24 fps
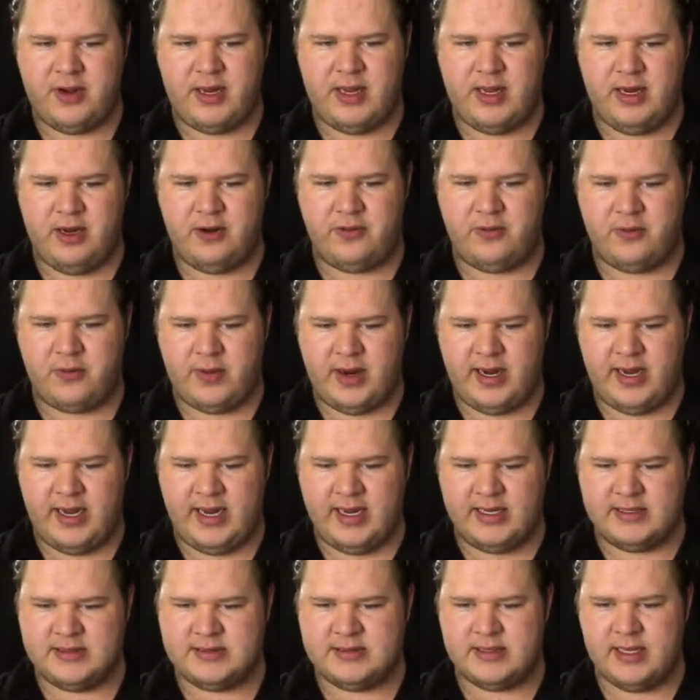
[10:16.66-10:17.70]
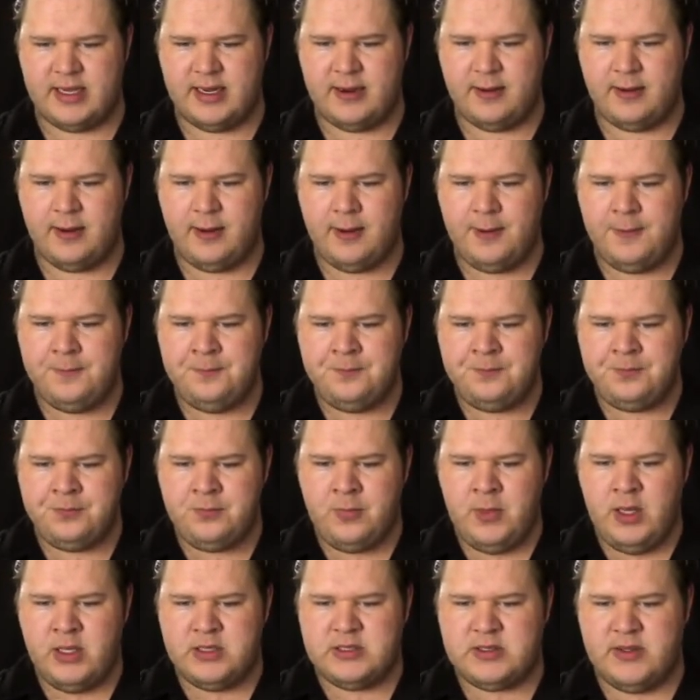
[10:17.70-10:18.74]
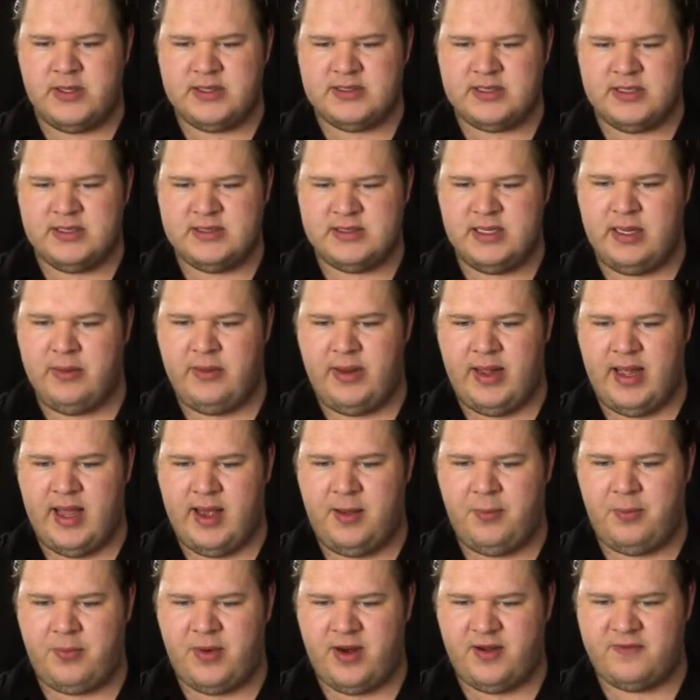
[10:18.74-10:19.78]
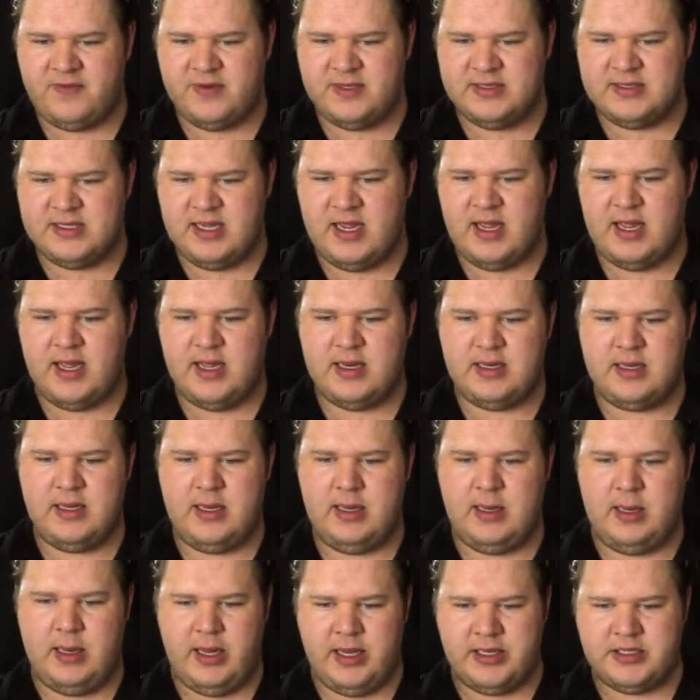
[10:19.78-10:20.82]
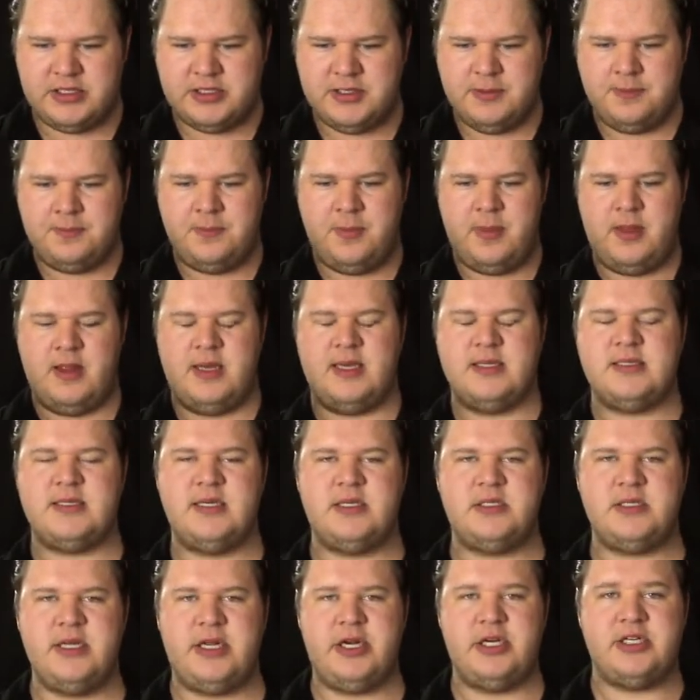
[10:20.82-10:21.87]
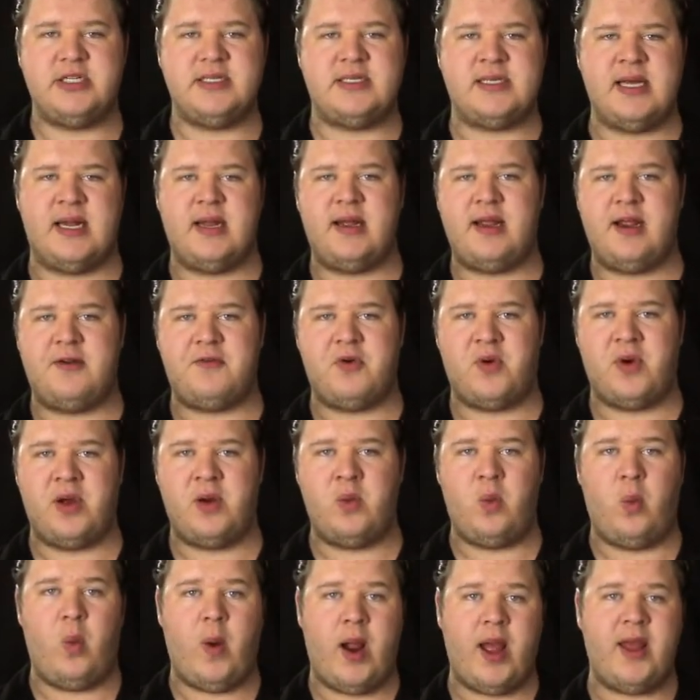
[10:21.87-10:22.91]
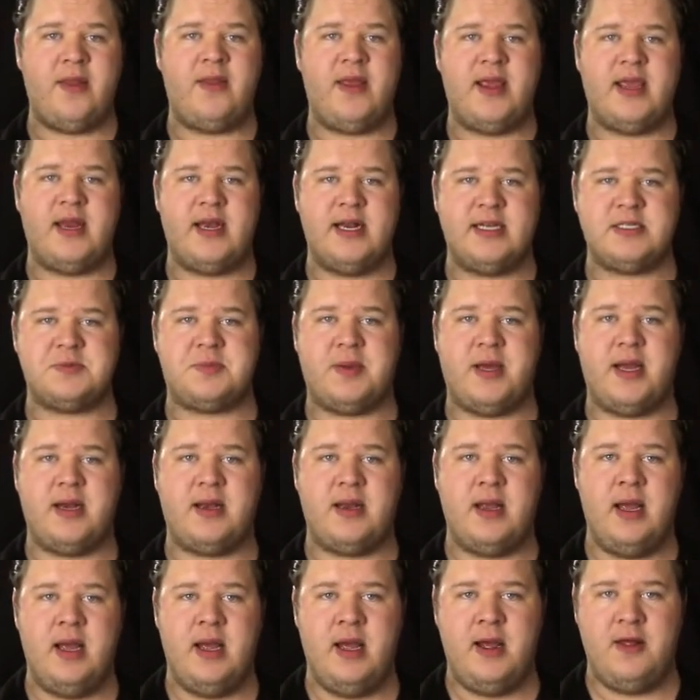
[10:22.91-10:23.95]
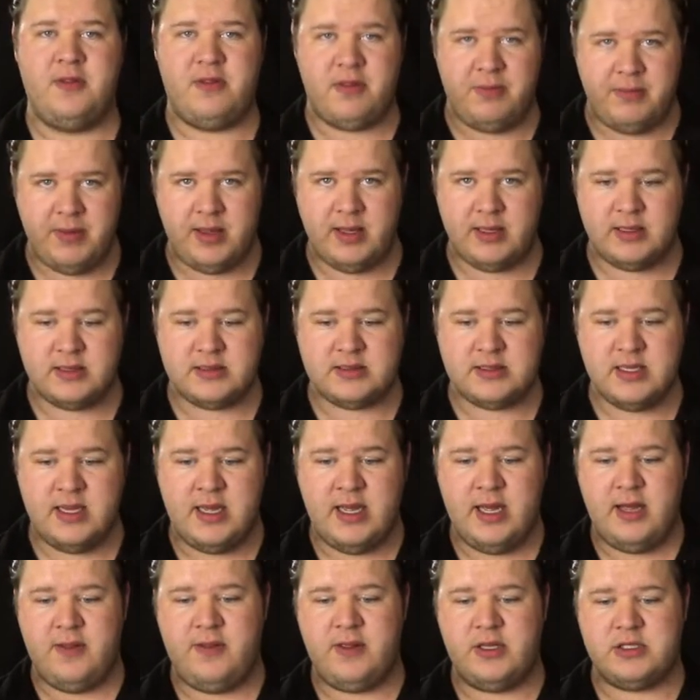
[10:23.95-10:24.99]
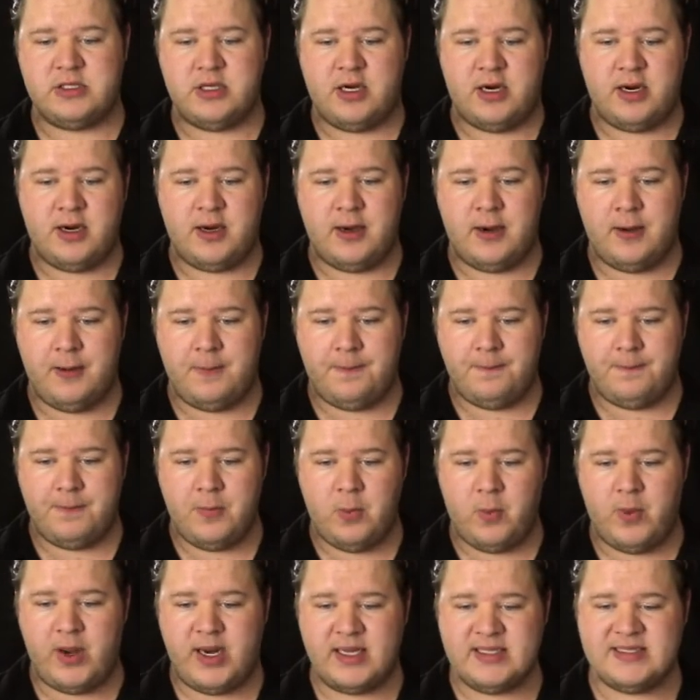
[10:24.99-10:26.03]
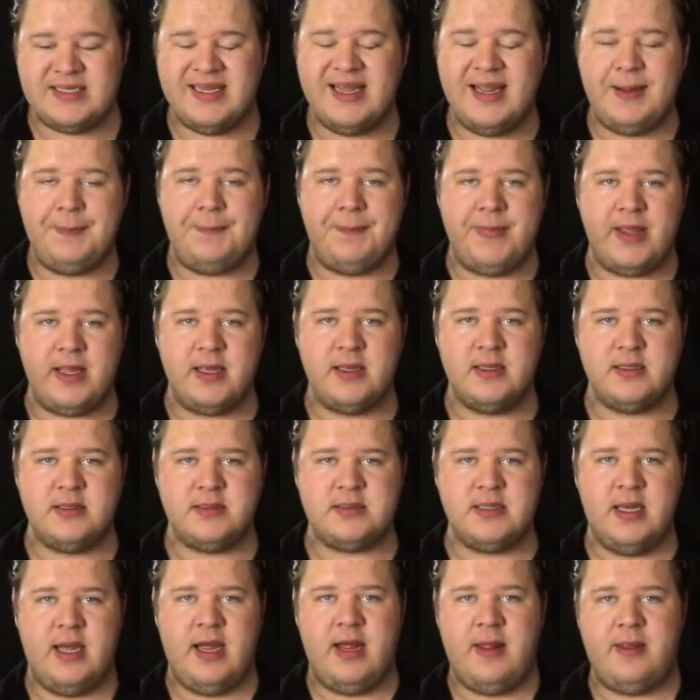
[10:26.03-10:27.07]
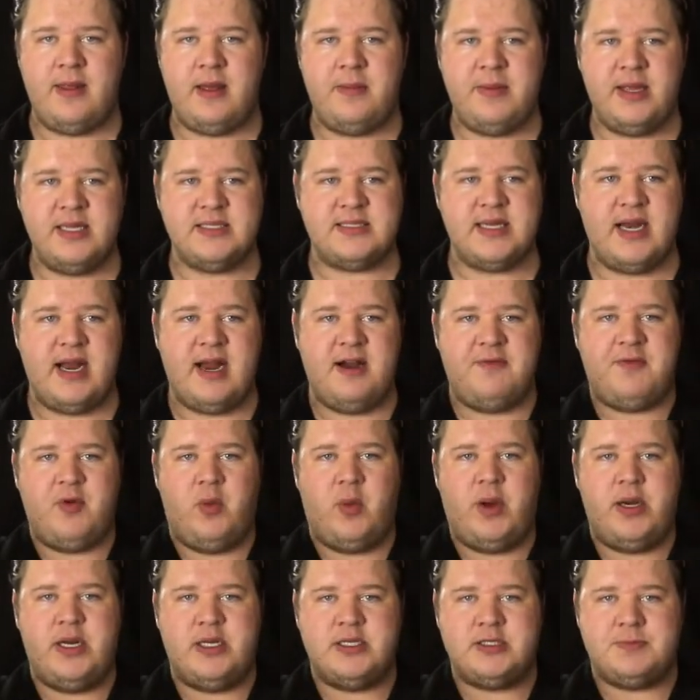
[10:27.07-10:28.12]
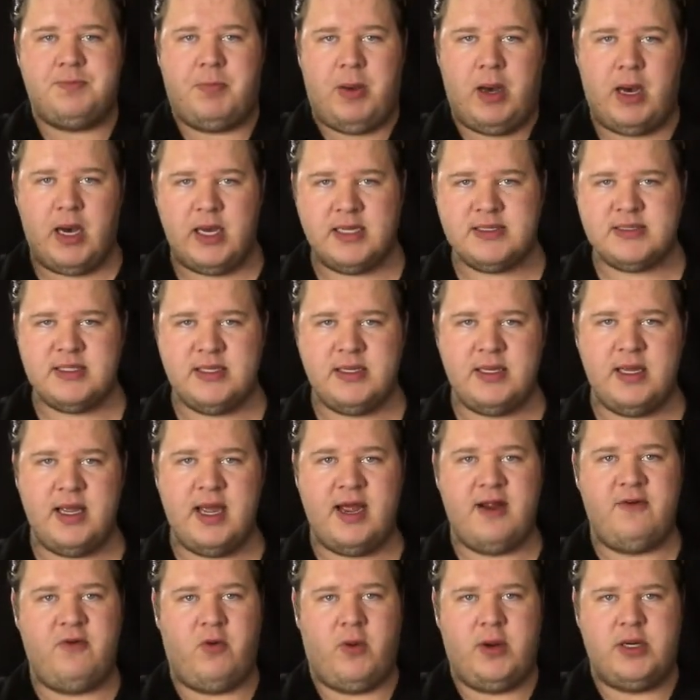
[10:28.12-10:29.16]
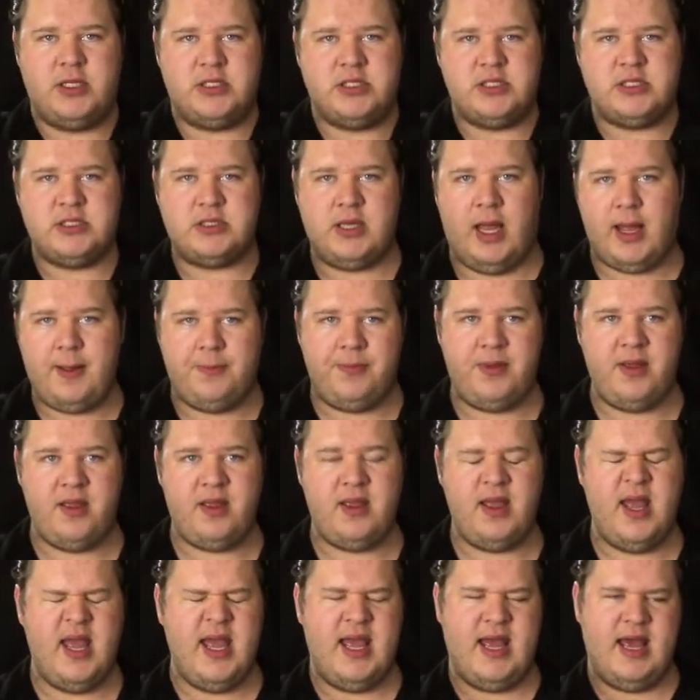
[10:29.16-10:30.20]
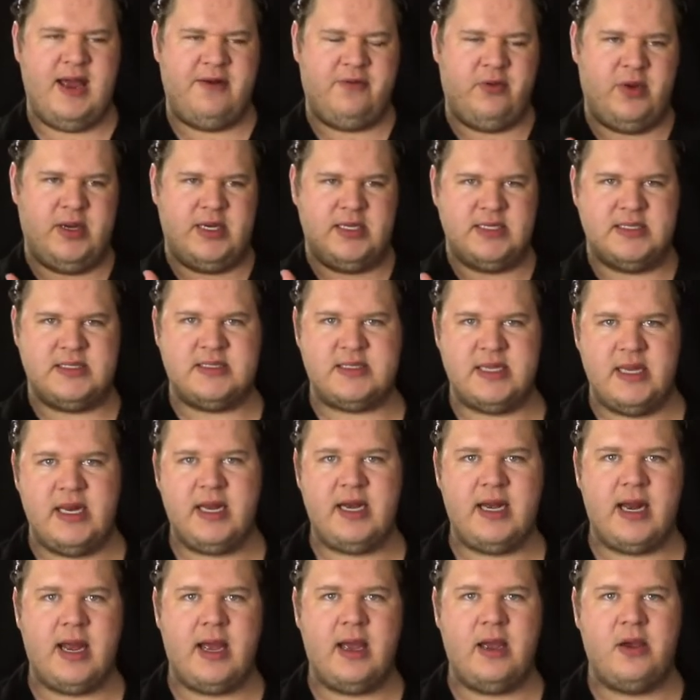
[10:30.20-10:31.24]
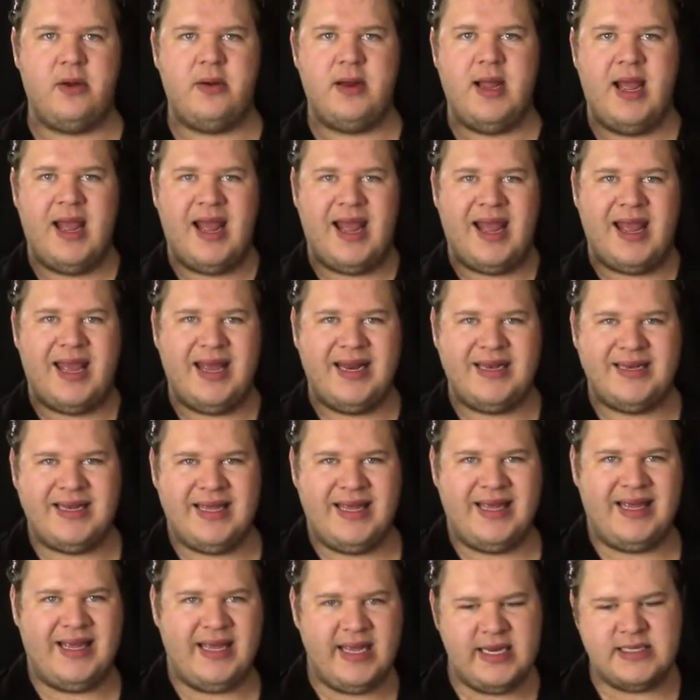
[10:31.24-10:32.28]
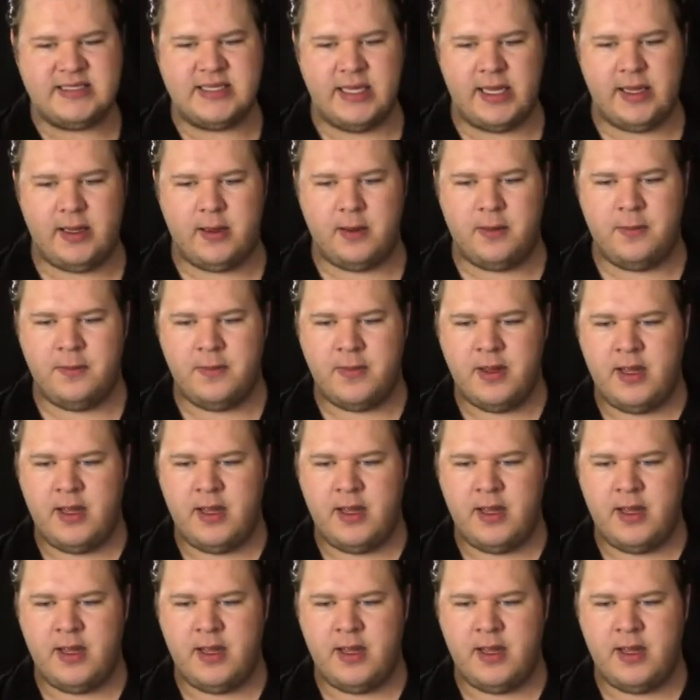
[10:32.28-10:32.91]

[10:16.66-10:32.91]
here, the right-hand side. So as you can see, we have breakfast and lunch. Essentially, you're just telling everyone when they can expect the meals. These are, when I say meals, that means that everyone is pausing, everyone is stopping, everyone is sitting down and eating.